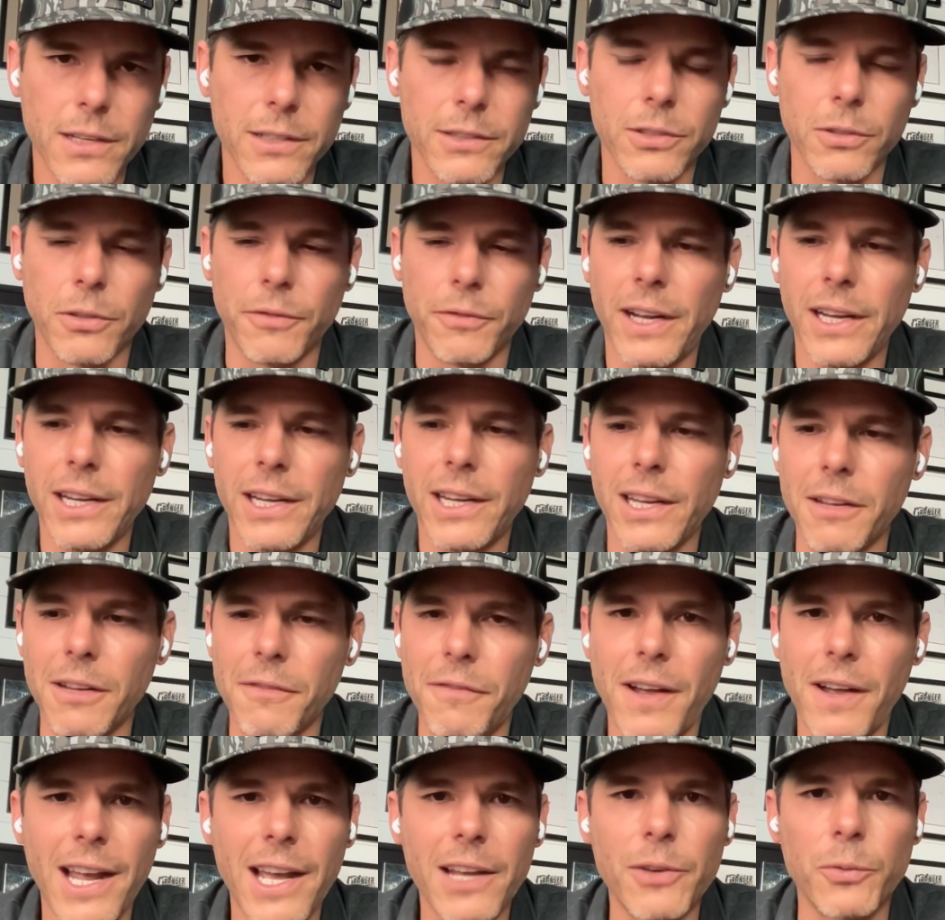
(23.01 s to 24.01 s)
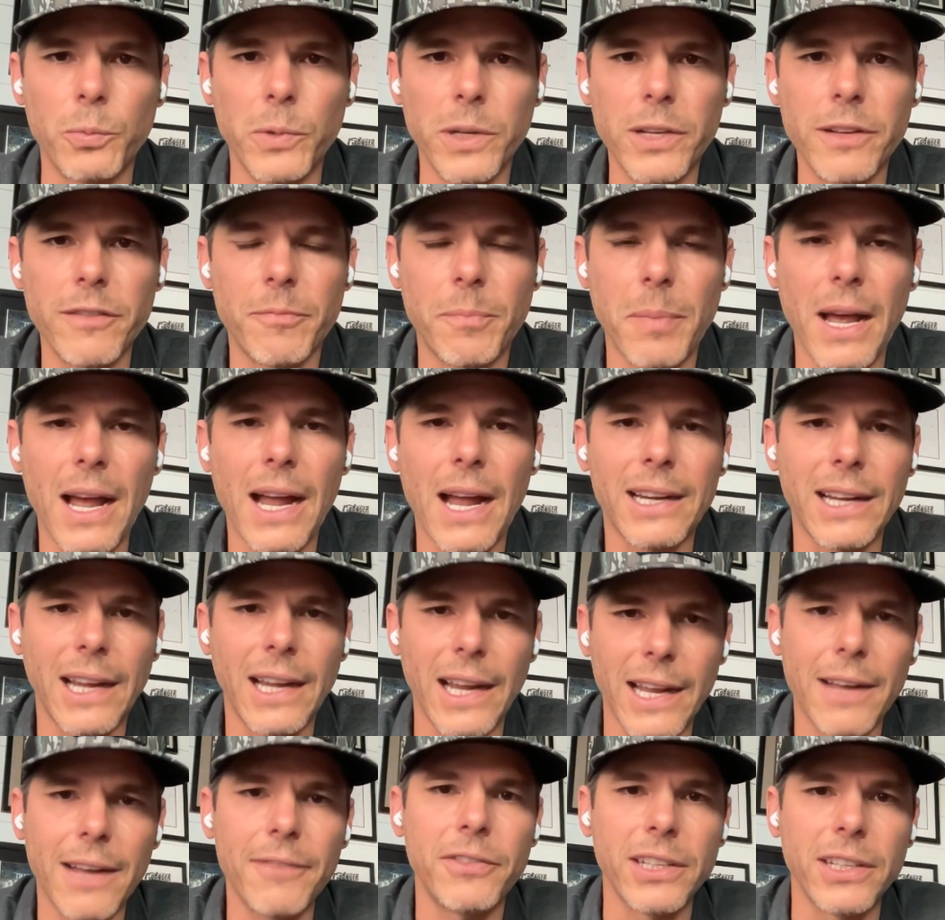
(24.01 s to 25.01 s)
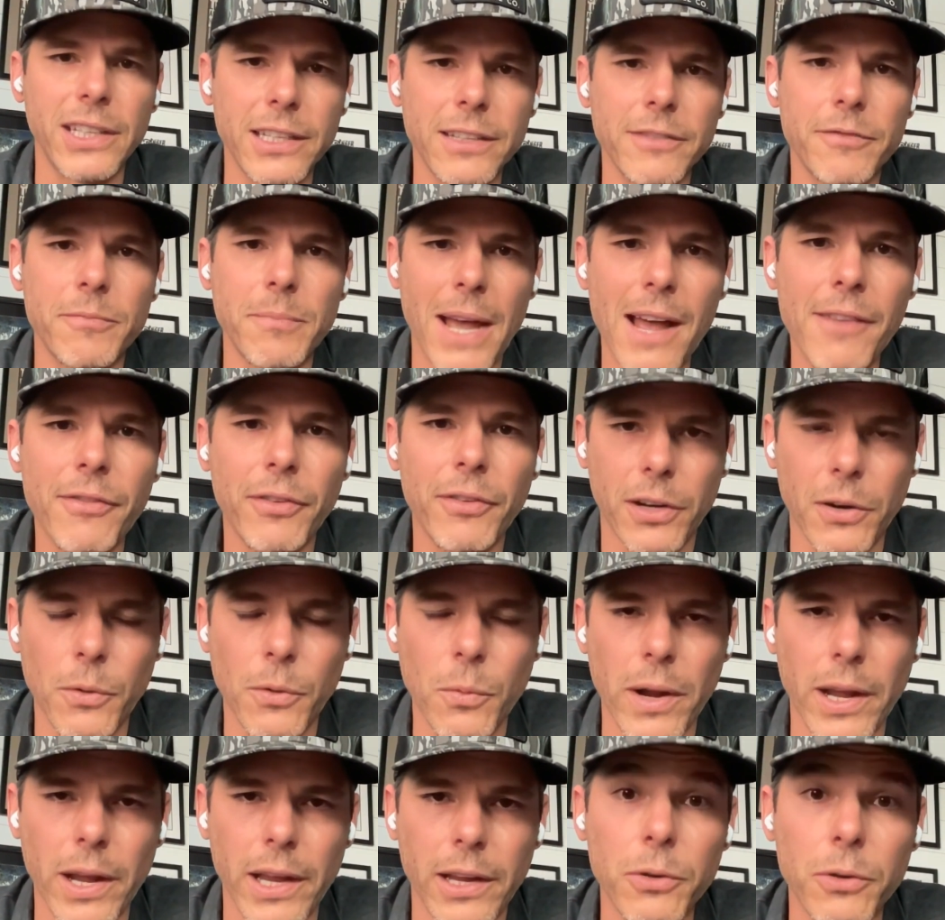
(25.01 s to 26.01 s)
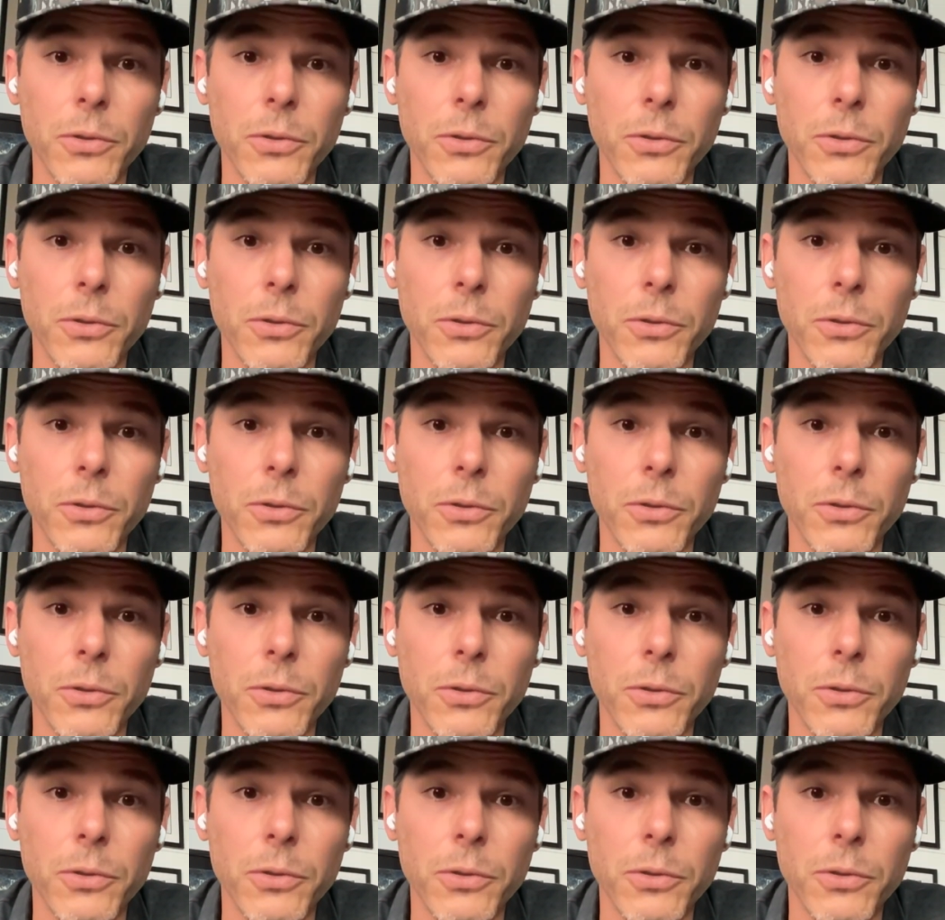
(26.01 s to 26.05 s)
So if I had Riv back, I have to give Maverick away,